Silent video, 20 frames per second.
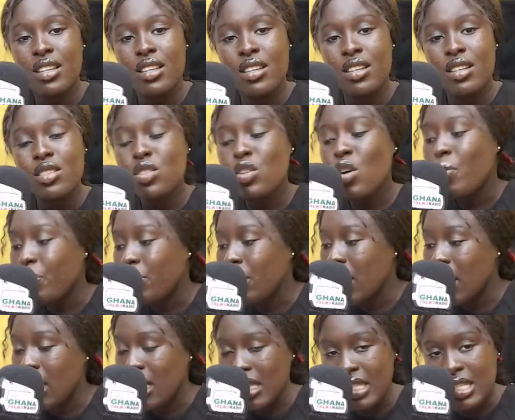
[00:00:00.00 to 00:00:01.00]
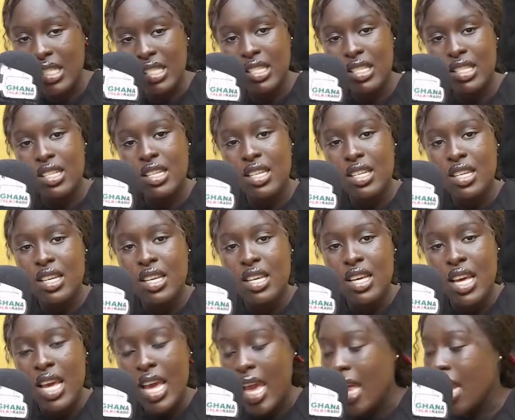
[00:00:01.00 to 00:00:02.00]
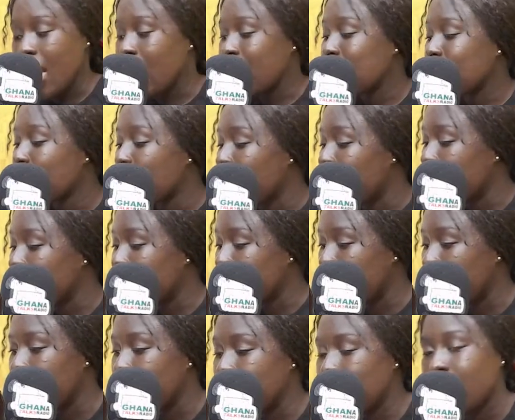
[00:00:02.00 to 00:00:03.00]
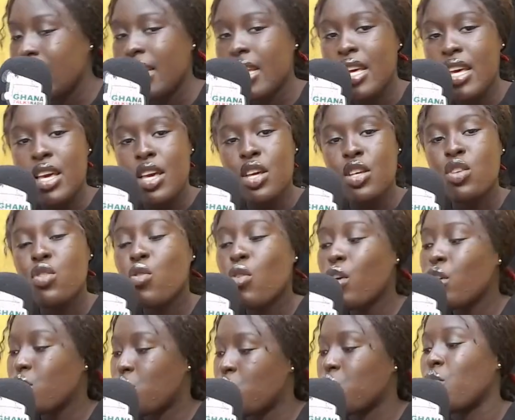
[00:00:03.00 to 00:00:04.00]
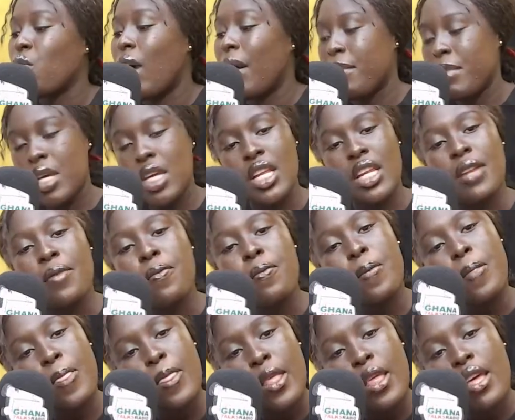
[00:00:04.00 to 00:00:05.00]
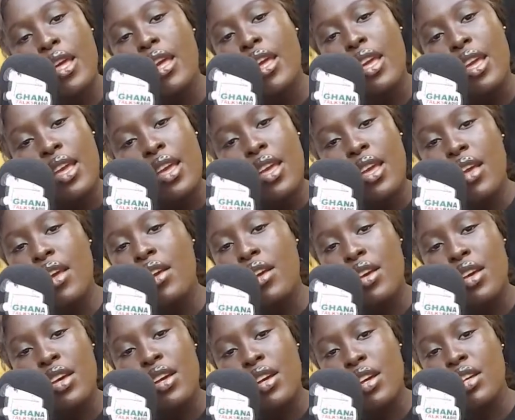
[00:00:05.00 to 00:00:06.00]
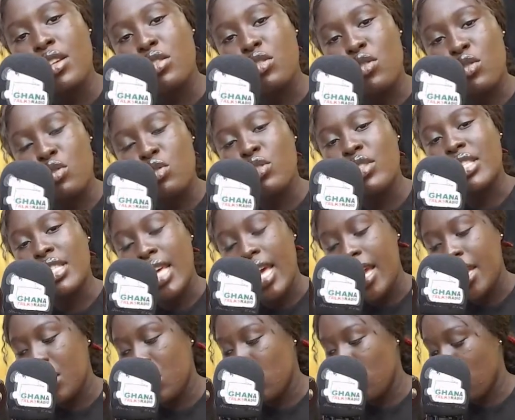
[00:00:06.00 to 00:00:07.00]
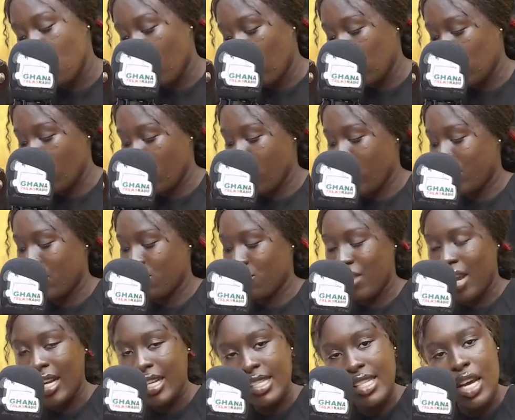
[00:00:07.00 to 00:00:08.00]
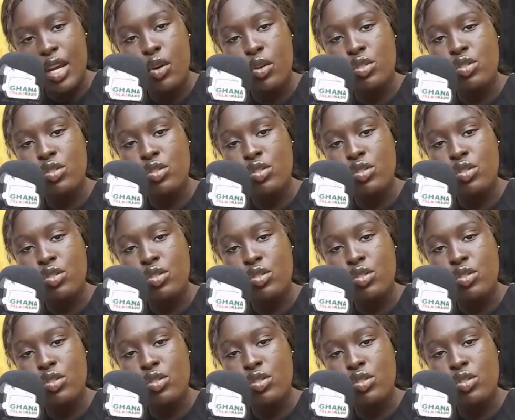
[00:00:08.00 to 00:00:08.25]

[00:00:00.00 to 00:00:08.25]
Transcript: So please, in as much as you want to, you said you want to restructure, you want